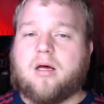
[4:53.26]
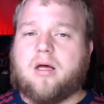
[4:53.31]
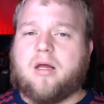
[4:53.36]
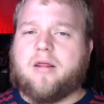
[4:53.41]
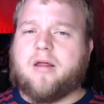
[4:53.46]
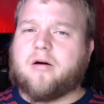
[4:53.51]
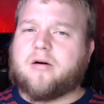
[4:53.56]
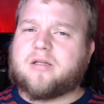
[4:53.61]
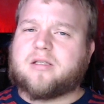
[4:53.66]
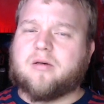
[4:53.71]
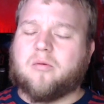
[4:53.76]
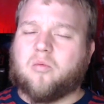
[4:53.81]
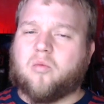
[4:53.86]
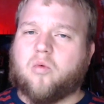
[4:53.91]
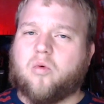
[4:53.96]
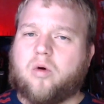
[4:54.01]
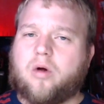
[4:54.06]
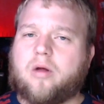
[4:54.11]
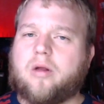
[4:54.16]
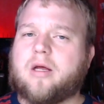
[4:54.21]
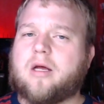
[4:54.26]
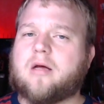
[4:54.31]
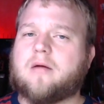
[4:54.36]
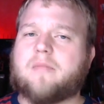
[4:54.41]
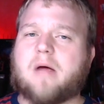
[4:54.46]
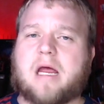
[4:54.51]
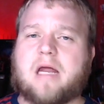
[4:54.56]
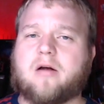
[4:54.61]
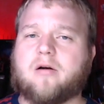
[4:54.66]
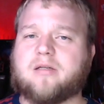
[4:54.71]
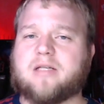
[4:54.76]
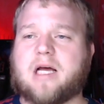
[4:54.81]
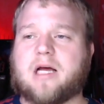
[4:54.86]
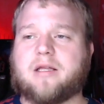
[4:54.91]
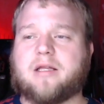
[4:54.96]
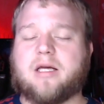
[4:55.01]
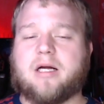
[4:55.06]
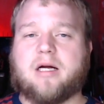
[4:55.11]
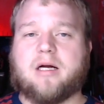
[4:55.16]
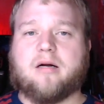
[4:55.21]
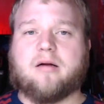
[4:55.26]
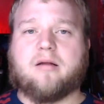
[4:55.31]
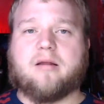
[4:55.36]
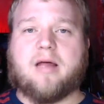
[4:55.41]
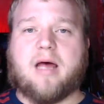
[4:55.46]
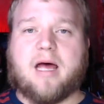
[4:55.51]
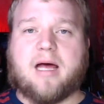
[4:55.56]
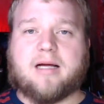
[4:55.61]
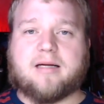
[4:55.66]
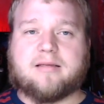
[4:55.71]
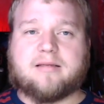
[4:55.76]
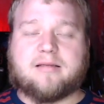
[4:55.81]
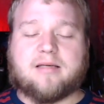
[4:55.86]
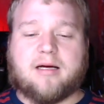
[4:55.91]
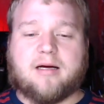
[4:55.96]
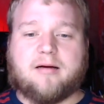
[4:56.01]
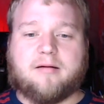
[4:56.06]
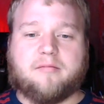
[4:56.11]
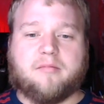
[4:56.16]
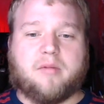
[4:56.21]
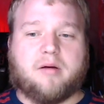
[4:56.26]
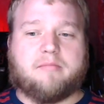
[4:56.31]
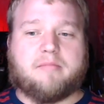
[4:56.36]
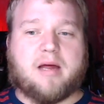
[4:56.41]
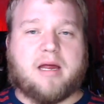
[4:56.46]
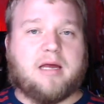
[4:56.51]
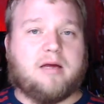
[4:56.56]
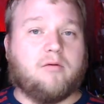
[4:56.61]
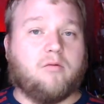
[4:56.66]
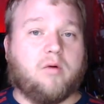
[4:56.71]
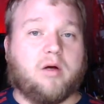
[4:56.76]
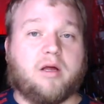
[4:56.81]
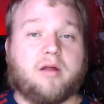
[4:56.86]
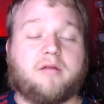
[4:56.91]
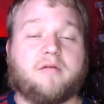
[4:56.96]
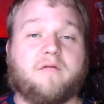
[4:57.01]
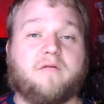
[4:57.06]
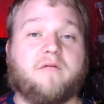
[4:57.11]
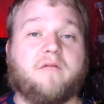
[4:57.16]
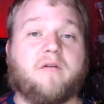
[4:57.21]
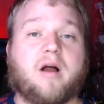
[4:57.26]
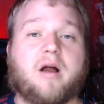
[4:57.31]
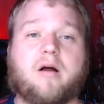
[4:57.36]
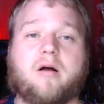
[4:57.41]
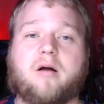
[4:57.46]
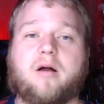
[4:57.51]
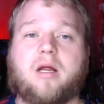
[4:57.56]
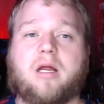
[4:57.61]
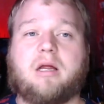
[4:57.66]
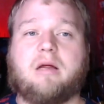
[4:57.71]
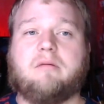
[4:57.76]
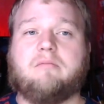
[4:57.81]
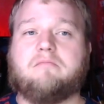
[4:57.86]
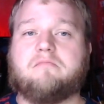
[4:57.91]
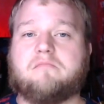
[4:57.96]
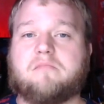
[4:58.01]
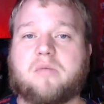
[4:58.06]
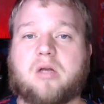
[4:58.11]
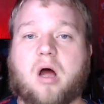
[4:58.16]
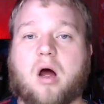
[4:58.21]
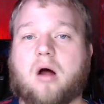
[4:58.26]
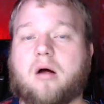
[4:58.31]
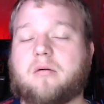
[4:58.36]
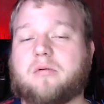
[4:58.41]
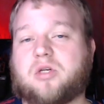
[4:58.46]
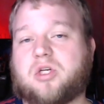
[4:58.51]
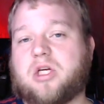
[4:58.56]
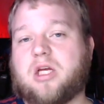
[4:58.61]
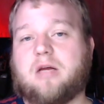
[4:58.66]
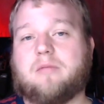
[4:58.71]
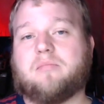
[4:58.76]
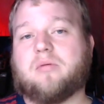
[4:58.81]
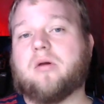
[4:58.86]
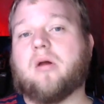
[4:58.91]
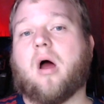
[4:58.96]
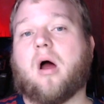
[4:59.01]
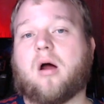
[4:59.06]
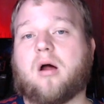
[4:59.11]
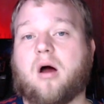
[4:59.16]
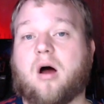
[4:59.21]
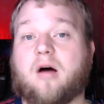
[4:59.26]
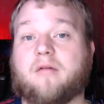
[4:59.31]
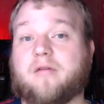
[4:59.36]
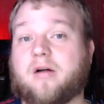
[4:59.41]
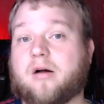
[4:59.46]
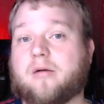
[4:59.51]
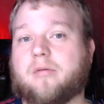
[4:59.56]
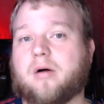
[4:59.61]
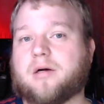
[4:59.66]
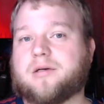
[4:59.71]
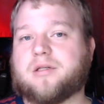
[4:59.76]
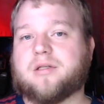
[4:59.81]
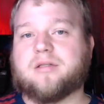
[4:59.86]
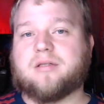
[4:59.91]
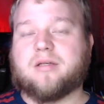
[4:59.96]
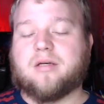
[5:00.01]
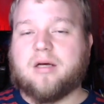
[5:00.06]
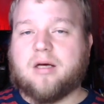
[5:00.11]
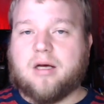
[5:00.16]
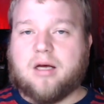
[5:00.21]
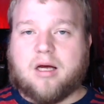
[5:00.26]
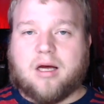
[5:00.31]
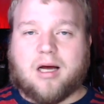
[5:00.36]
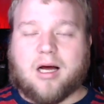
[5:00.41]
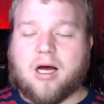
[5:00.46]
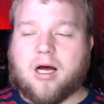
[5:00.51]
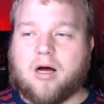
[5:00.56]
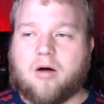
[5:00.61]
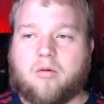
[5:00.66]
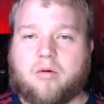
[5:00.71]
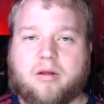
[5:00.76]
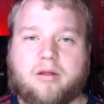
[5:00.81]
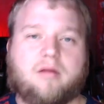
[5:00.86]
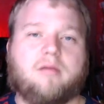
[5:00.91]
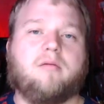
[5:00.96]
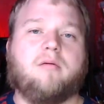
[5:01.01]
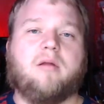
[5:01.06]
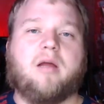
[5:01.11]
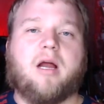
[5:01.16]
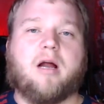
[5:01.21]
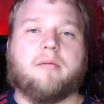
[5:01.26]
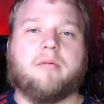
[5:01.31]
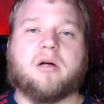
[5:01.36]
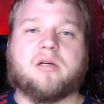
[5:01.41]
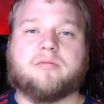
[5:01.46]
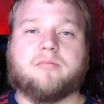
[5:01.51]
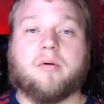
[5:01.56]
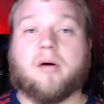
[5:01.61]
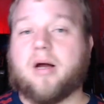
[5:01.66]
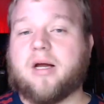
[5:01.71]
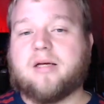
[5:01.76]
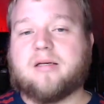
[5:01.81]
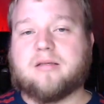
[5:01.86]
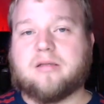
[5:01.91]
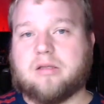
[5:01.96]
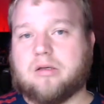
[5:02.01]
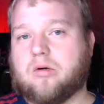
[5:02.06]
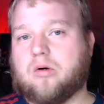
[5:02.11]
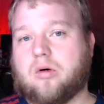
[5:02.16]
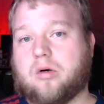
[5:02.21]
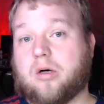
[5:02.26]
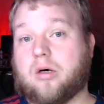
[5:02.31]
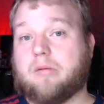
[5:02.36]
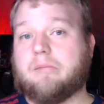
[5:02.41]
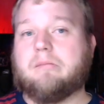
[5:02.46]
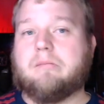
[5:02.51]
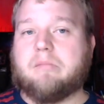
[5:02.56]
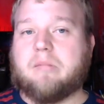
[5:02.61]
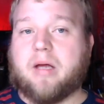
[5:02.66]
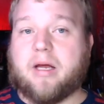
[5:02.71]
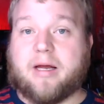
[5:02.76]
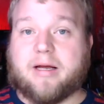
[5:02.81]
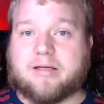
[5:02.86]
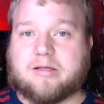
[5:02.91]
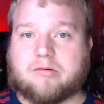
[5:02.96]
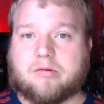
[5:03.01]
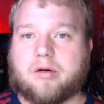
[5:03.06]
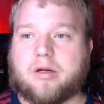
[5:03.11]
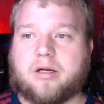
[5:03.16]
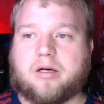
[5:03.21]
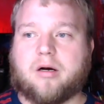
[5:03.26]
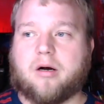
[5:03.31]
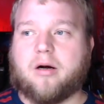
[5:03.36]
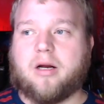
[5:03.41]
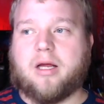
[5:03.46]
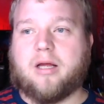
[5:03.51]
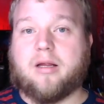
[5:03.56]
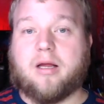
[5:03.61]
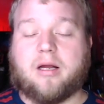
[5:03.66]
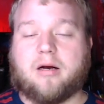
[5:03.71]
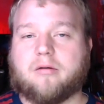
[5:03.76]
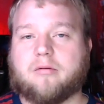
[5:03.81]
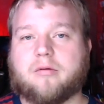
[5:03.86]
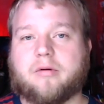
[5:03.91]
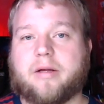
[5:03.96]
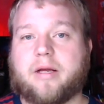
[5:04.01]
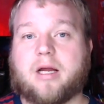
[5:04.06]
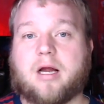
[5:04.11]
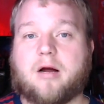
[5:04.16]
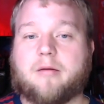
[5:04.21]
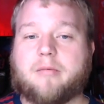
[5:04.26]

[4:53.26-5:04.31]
There are some really good painters out there that paint with very not cheap knockoff airbrushes. When the airbrush breaks or it gets really dirty and they don't really care